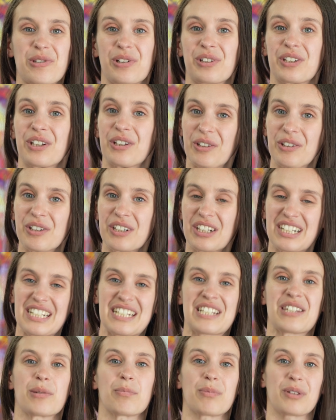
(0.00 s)
gonna look
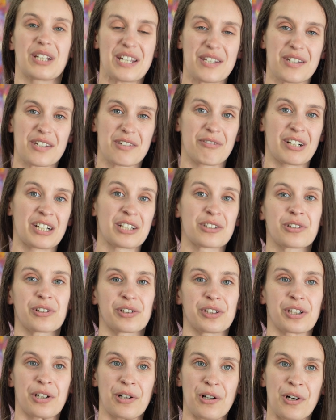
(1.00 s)
in the places where it's
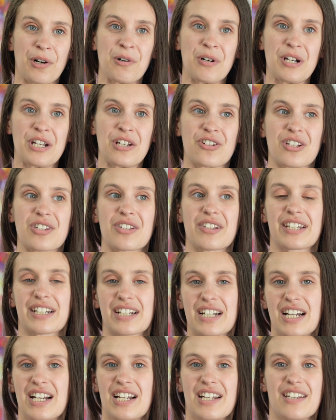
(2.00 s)
gonna go. It's just
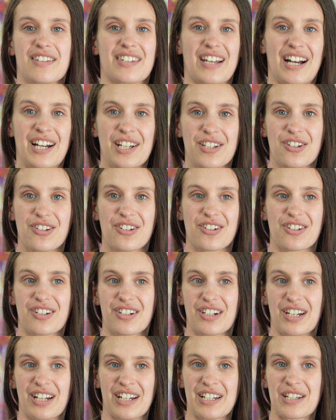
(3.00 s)
like such
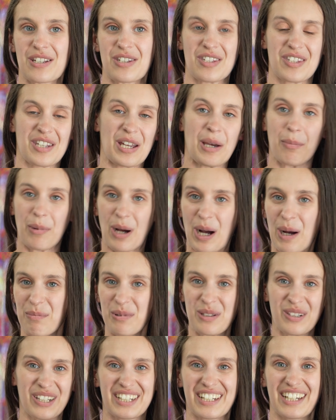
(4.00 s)
a step up
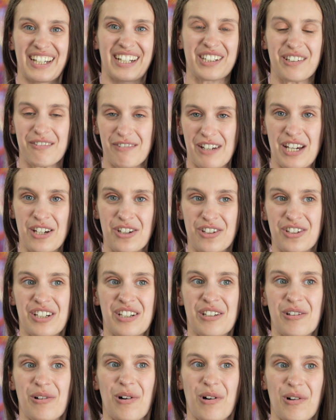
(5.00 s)
and like
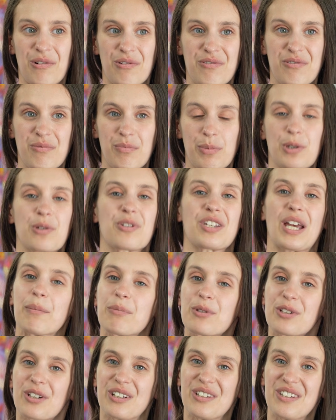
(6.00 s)
elevation of
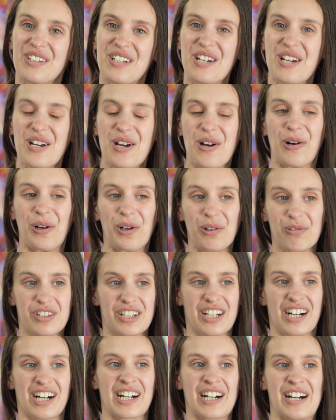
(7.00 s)
perception of
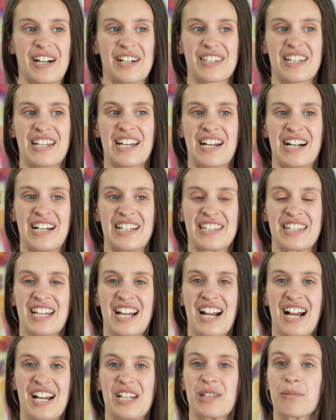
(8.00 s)
the art, and
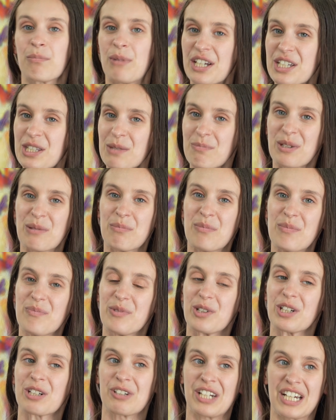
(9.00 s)
it makes me
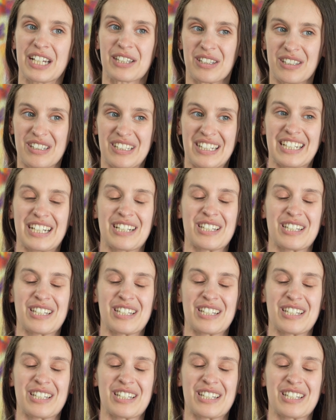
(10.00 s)
create, like